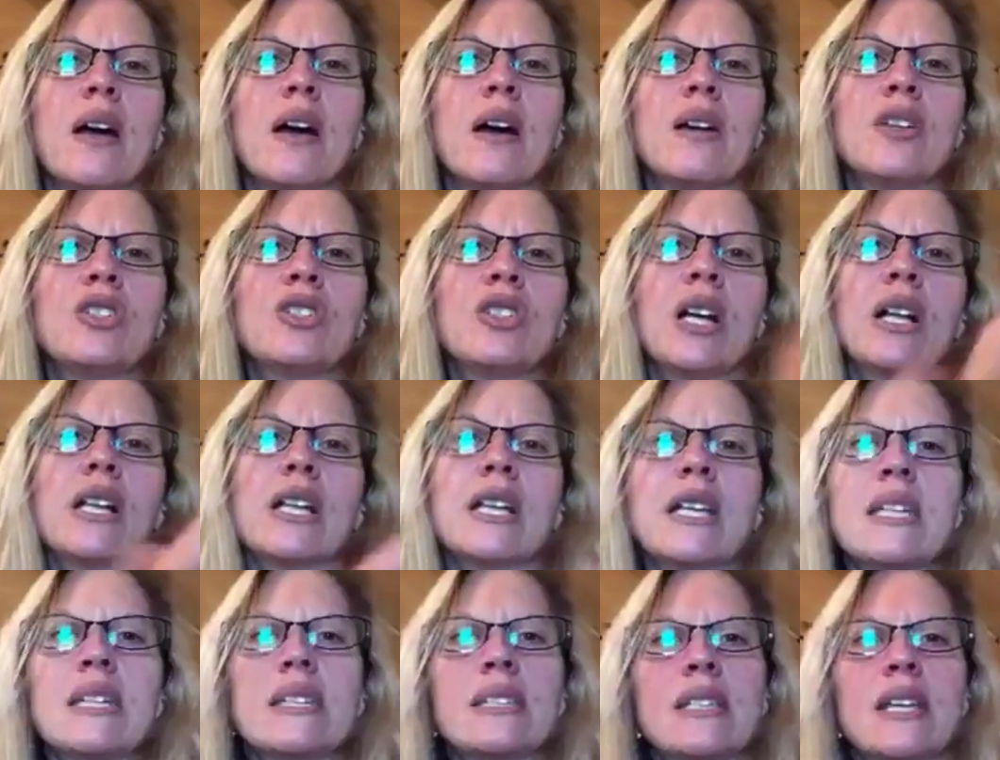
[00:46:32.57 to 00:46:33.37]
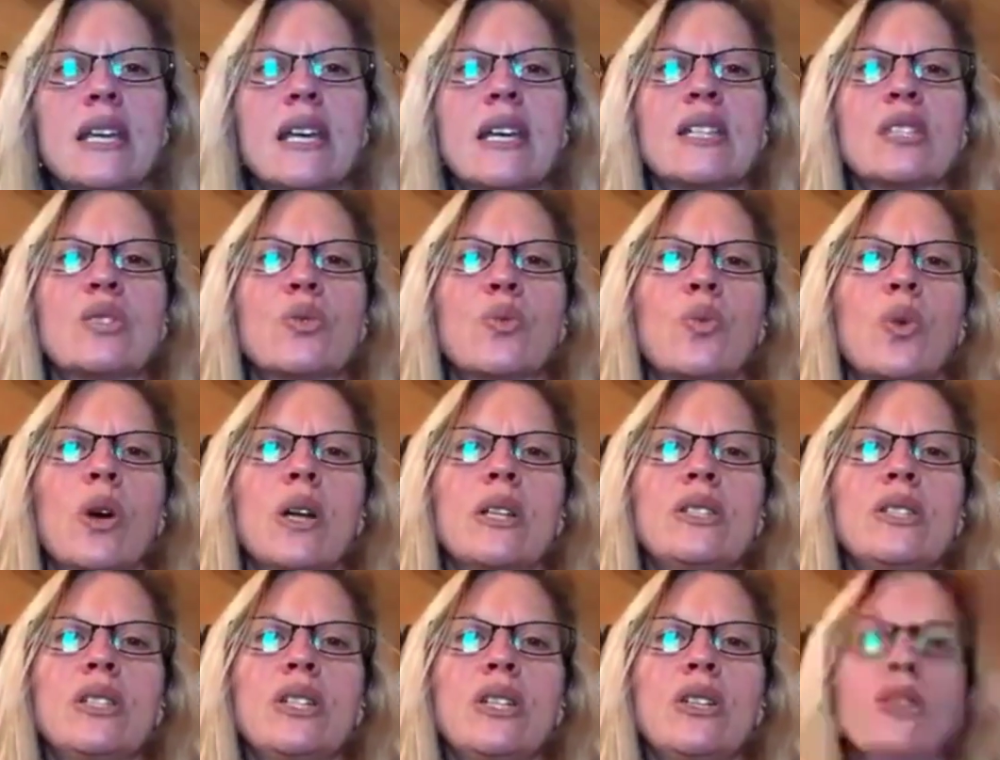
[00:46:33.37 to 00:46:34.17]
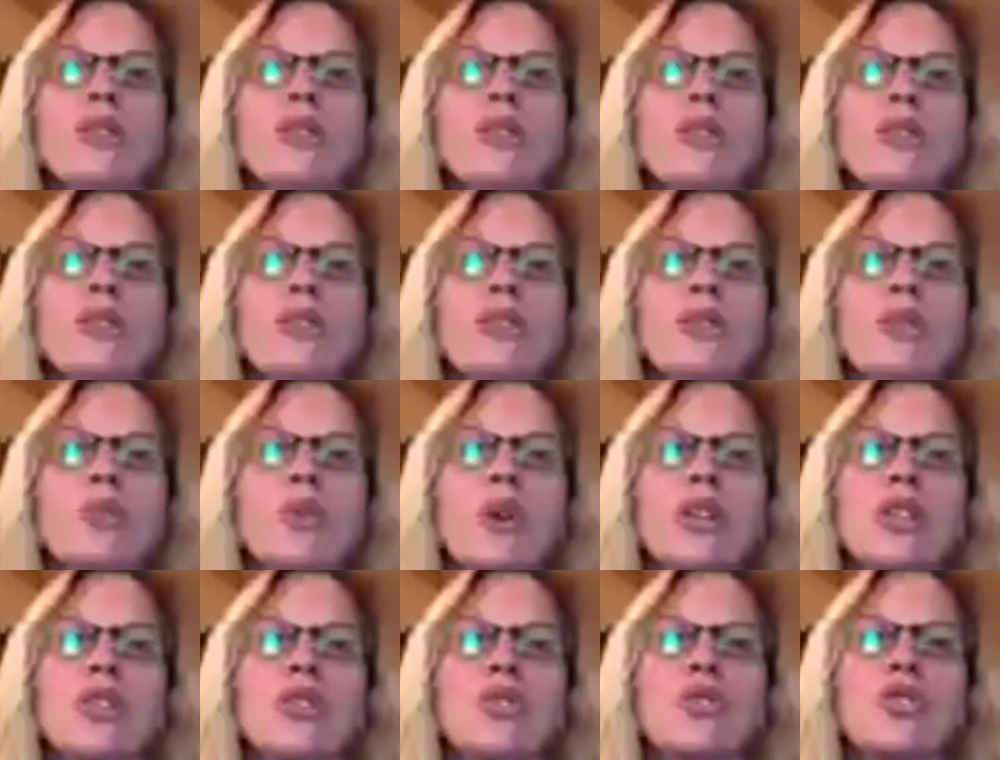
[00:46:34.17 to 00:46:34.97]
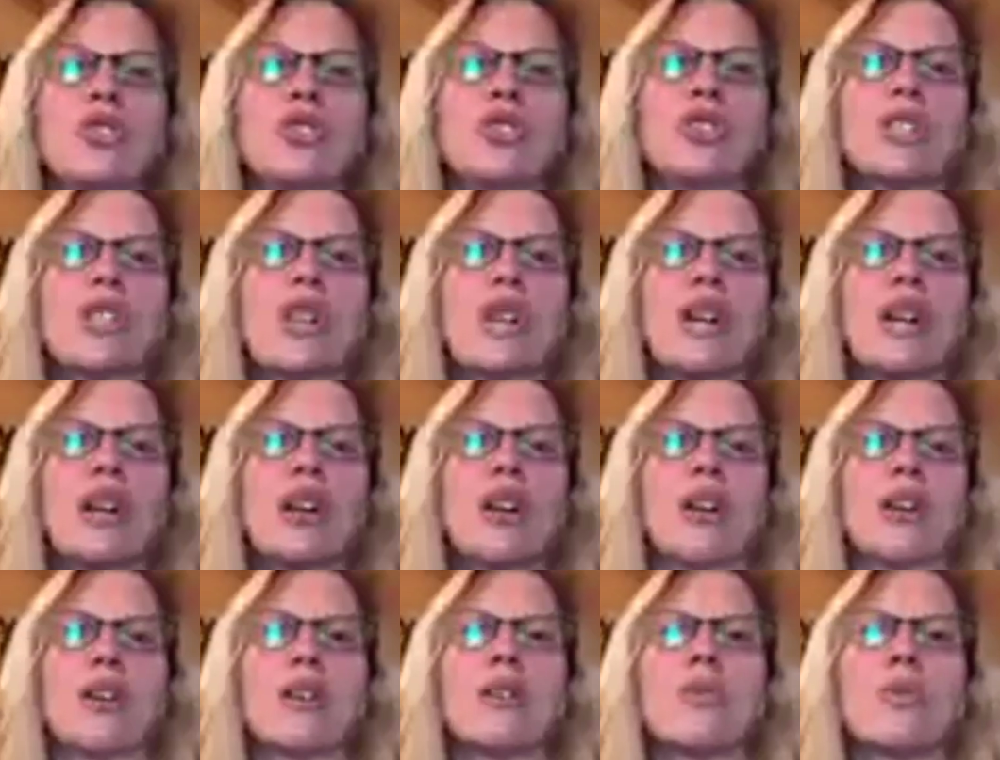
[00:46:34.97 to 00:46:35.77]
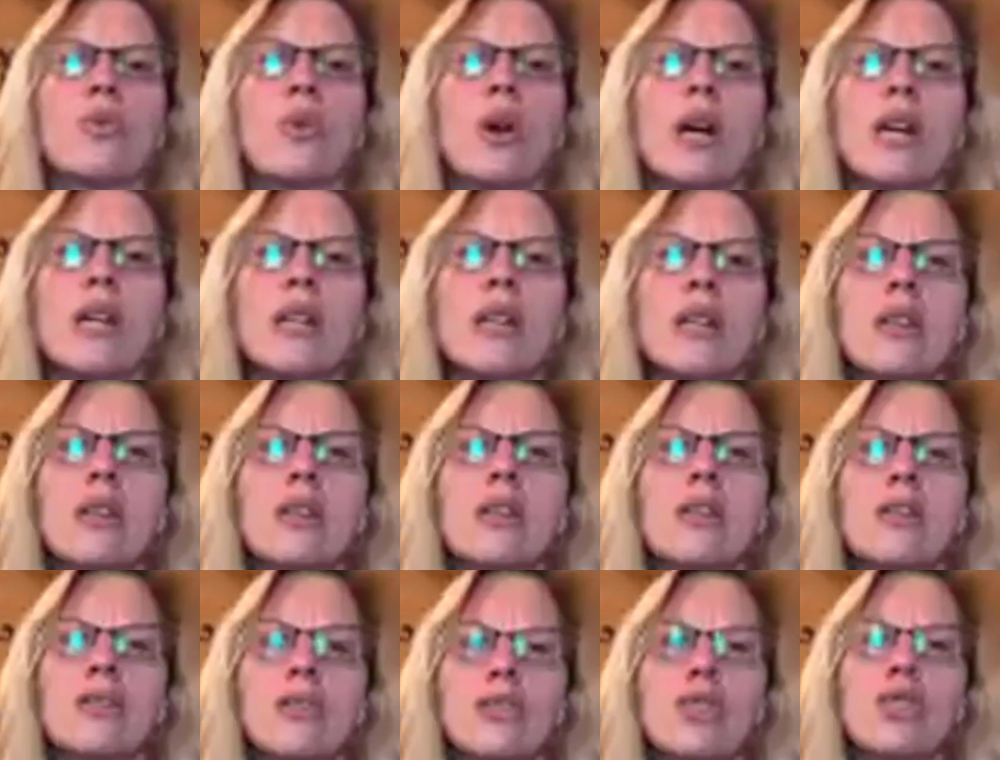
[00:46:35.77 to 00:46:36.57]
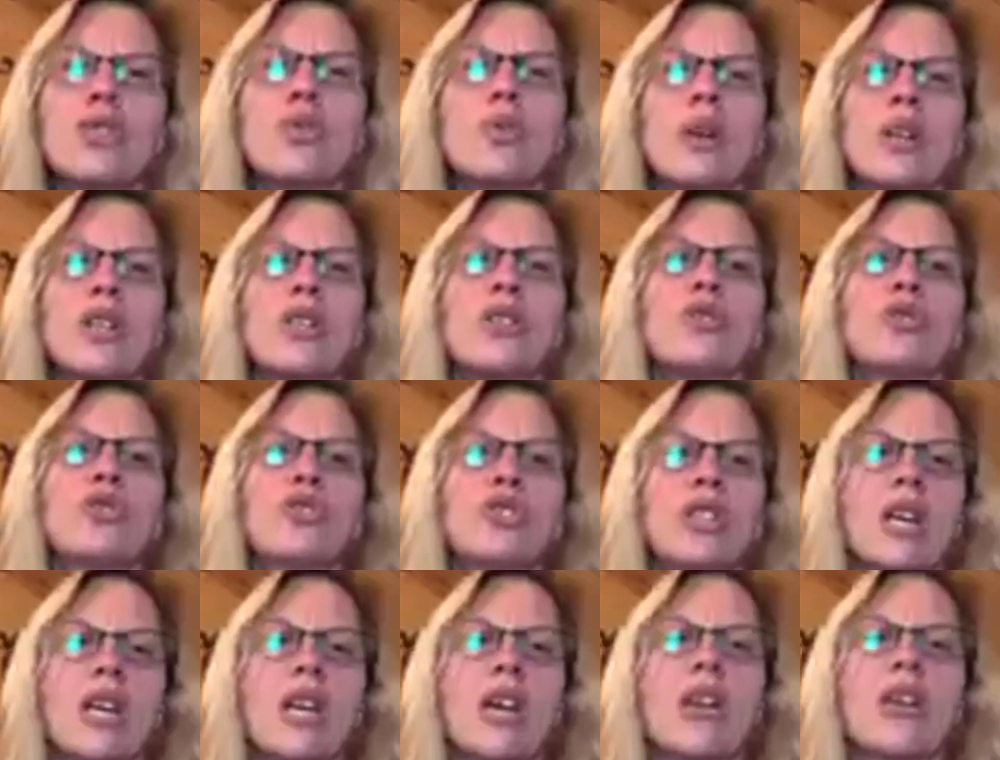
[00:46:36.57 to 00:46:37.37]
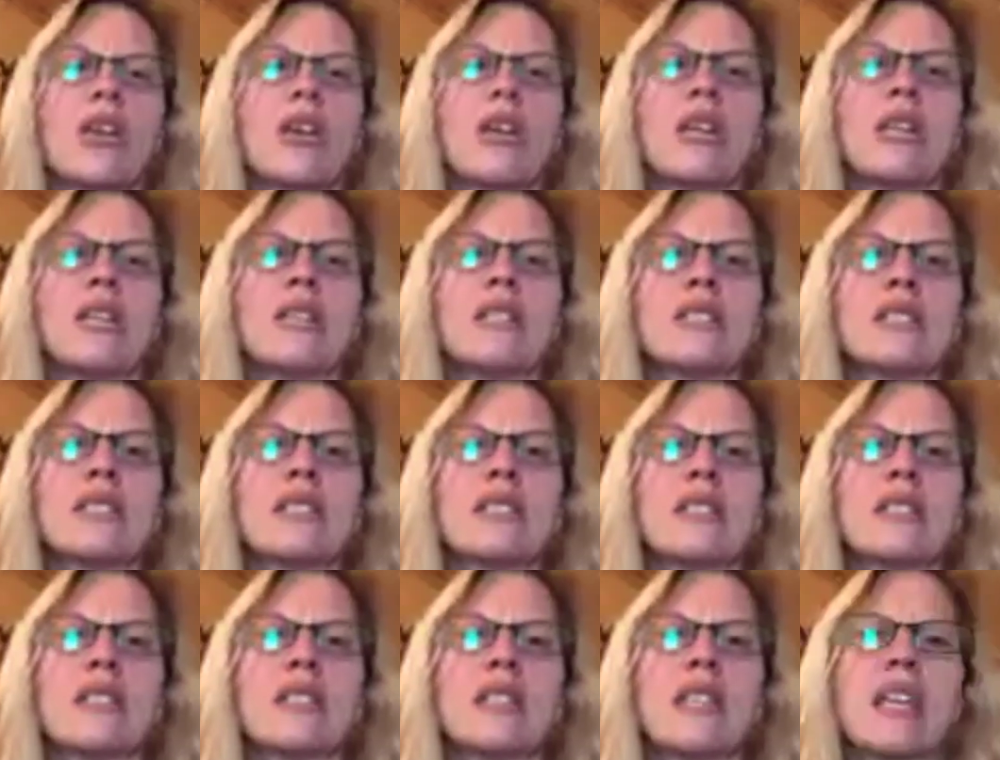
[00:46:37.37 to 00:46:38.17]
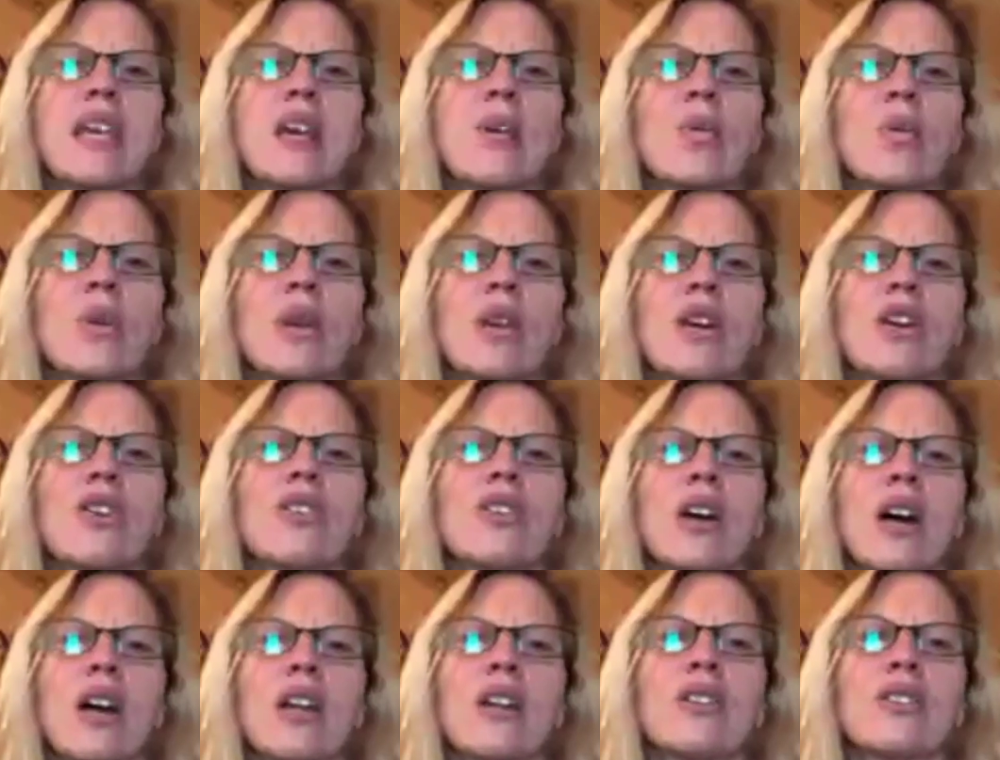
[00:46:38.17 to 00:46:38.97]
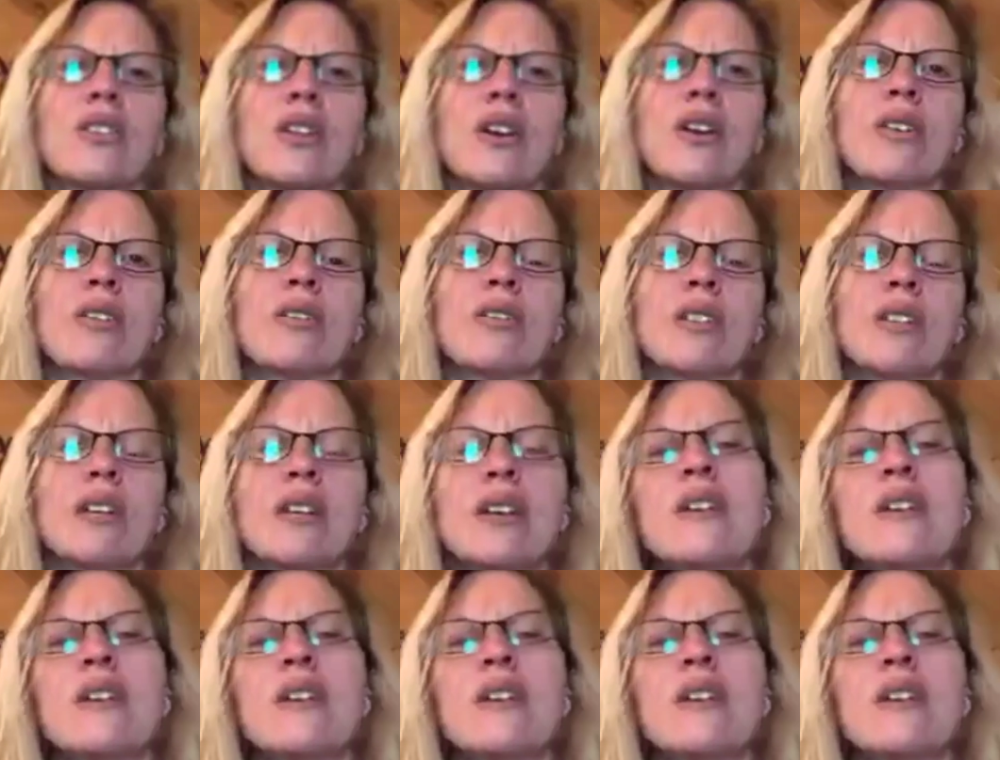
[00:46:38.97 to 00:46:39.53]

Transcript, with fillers: Shelley says, what do you do when you share? What you do when you share is that we are not alone.